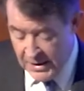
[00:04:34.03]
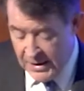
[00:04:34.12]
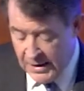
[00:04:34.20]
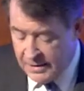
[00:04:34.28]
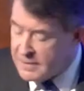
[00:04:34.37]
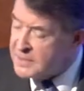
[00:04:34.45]

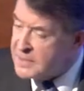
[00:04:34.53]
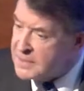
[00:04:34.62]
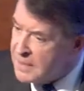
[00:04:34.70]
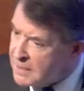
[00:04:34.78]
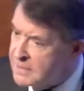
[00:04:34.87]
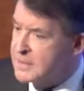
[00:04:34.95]
And the
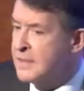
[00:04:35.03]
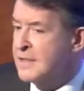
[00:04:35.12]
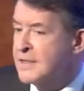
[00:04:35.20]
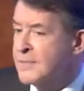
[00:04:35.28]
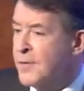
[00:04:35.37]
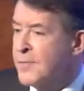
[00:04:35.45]

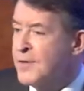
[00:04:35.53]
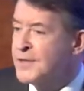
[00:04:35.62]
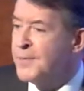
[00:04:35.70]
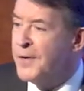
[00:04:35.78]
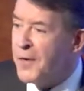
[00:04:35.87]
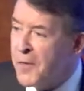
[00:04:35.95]
seriousness with which
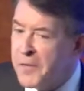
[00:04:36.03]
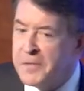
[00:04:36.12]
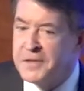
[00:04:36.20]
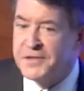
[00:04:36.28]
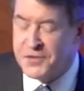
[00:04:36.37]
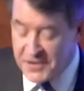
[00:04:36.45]
we are
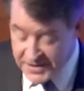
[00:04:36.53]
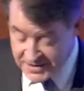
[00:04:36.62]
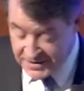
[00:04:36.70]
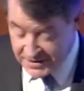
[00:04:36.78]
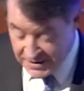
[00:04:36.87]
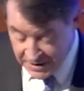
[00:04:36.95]
all
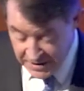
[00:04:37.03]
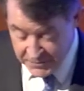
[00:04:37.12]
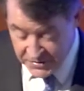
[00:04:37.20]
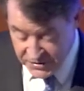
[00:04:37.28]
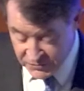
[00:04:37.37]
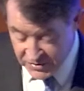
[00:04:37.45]
treating
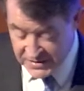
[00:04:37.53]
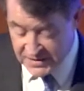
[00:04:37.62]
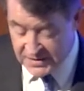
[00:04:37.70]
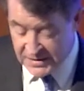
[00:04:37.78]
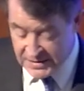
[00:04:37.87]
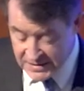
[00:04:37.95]
climate
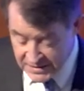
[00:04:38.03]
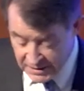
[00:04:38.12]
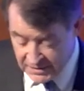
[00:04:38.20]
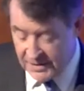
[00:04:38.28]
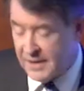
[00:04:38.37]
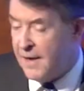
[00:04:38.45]
risks is
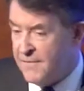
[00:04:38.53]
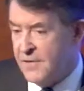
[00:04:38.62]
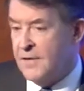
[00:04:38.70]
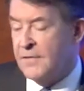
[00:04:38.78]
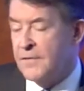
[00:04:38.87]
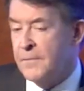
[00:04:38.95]
suddenly
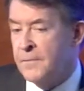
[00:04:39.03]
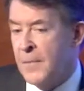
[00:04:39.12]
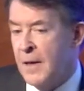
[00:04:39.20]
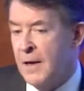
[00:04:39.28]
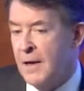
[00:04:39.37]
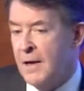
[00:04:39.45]
evident,
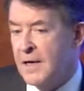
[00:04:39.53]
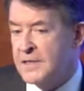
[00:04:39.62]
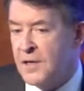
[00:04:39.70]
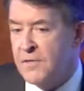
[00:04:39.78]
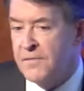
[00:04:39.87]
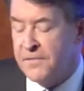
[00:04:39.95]
as
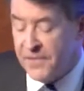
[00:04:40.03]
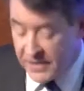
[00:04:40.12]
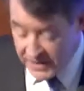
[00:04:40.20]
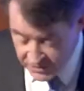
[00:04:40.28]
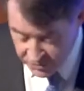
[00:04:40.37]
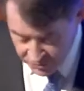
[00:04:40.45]
though the
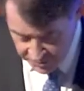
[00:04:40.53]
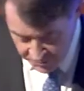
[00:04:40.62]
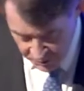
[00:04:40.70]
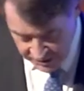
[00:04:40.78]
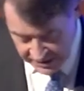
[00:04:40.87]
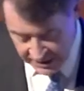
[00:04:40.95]
financial
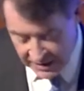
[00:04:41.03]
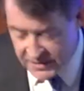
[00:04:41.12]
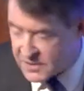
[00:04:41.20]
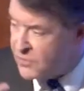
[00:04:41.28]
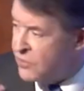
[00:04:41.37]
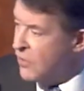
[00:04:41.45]
community
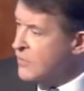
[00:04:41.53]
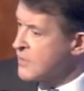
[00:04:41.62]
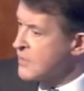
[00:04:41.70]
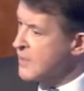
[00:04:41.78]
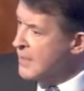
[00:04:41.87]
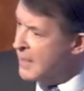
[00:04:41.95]
has
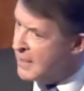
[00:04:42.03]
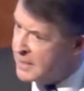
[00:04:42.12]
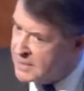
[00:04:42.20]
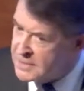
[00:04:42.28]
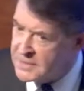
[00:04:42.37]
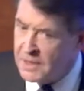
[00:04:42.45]
crossed
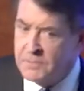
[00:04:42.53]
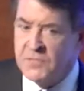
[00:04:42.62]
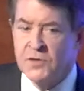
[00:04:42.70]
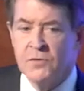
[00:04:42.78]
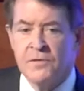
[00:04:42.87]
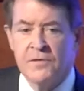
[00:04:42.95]
some
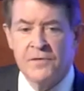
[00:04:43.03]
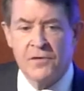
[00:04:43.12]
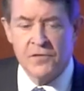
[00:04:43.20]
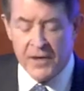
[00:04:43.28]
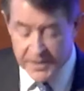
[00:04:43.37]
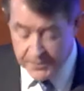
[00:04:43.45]
sort of
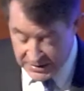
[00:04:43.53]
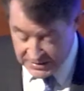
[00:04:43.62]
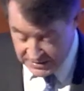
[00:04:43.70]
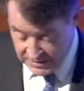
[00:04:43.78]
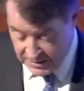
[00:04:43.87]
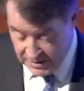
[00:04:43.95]

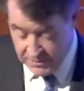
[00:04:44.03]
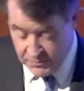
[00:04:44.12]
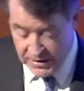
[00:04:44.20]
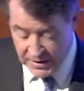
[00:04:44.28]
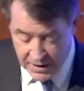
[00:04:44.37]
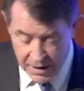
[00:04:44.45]
credibility line
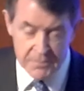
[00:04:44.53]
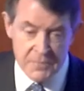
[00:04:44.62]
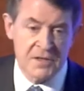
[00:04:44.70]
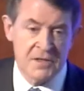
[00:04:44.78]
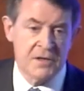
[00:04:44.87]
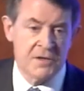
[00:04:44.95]
when it
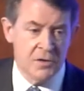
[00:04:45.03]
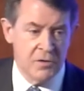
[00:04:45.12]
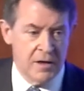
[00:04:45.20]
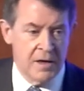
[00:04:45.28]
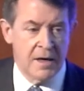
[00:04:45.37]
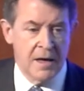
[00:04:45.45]
comes to
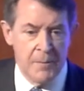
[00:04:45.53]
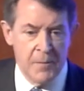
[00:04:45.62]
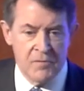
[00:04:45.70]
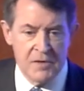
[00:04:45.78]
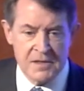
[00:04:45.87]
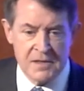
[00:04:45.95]
looking at climate
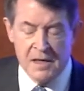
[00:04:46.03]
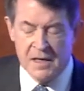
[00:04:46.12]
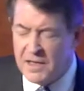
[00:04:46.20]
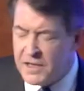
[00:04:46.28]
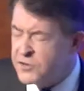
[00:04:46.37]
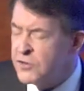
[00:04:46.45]
risk,
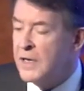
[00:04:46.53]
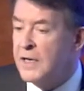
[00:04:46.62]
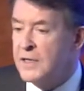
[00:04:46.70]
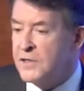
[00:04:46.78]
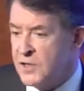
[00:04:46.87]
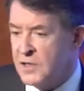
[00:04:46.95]
literally
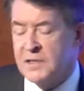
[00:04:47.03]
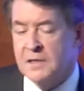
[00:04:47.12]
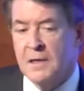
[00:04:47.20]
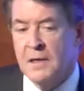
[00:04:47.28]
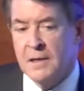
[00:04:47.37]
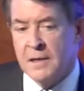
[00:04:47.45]
in just
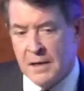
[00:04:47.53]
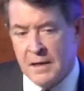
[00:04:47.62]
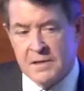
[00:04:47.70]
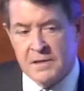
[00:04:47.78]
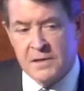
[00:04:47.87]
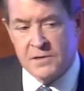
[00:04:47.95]
the
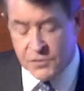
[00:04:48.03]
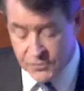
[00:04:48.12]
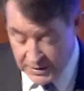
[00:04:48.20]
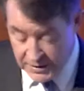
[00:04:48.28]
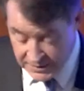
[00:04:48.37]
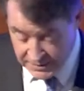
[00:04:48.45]
last 2
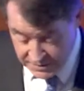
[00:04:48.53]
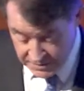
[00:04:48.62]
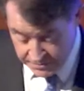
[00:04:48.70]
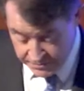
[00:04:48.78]
years.